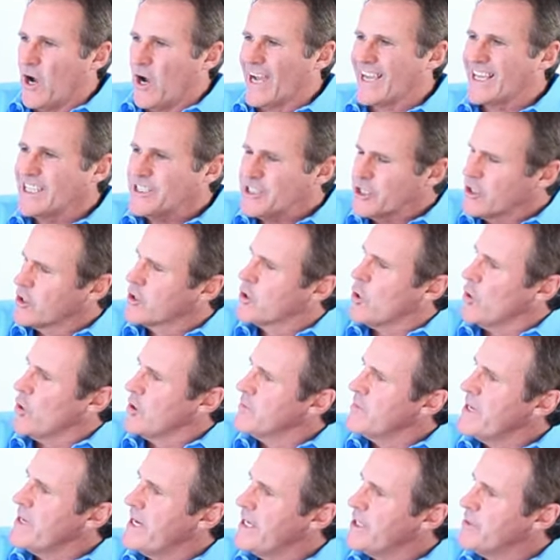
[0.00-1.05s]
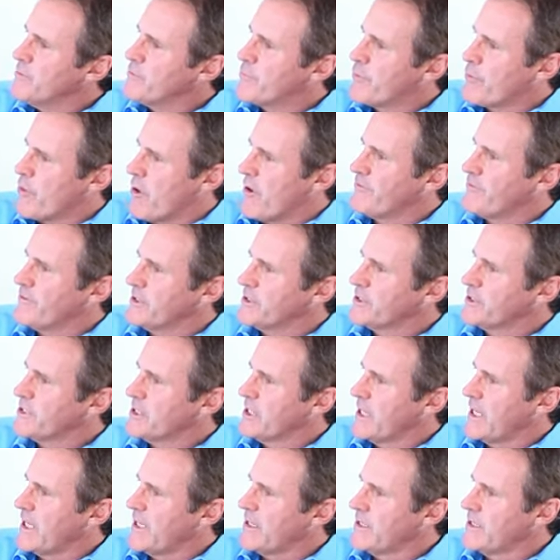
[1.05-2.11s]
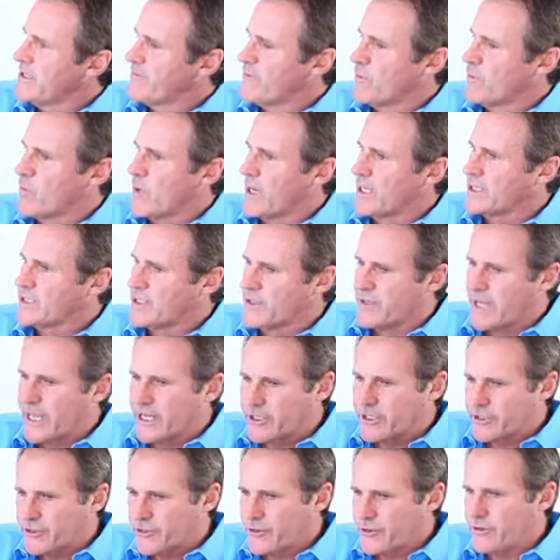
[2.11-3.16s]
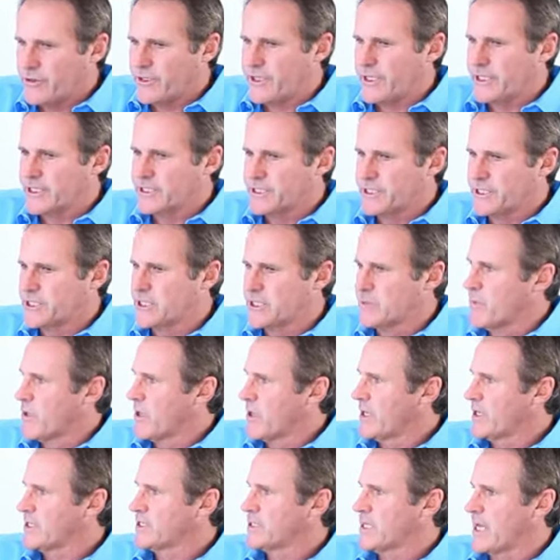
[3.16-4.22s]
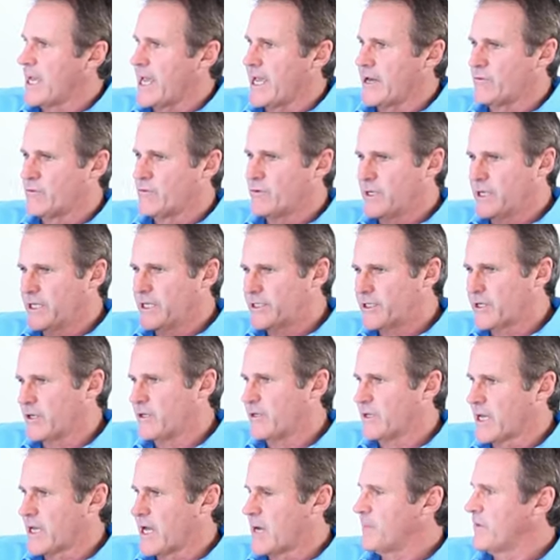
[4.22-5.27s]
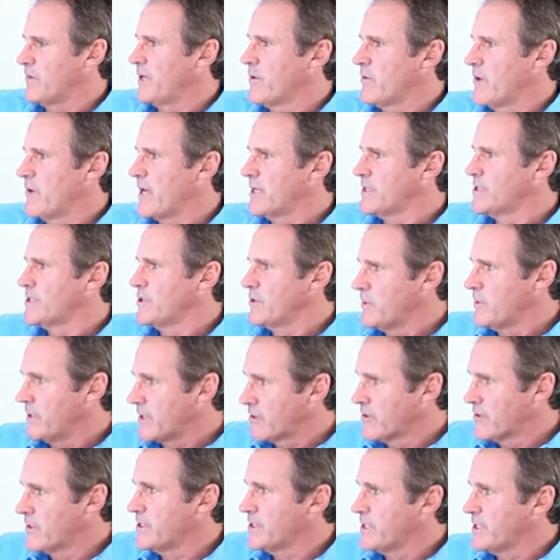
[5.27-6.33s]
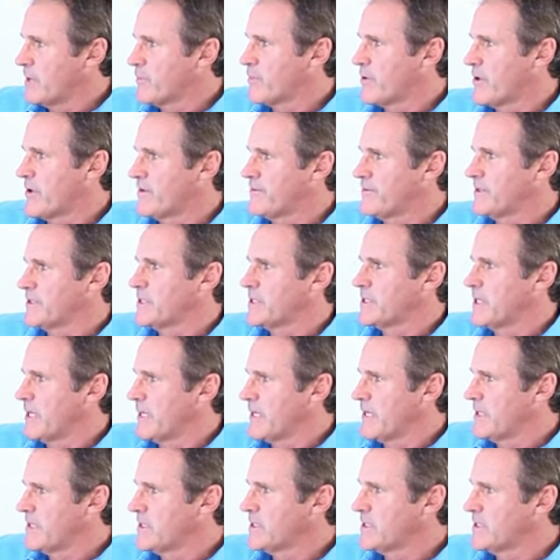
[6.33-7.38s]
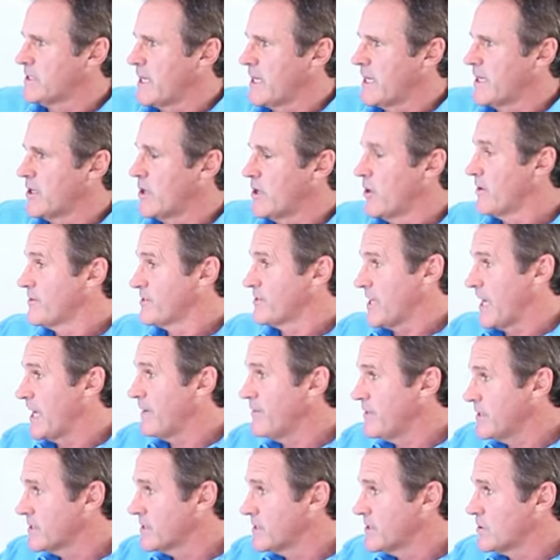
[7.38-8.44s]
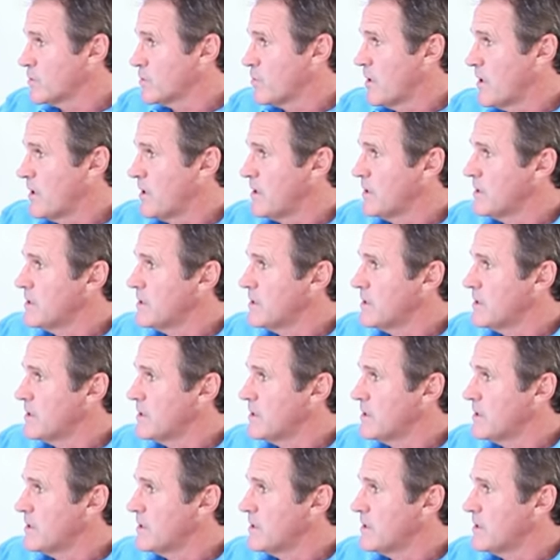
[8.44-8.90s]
I guess you could call them hidden profits and different mm-hmm. ways that they could do things, systemize, and really turn the company around to increase their profits and a lot of savings as well.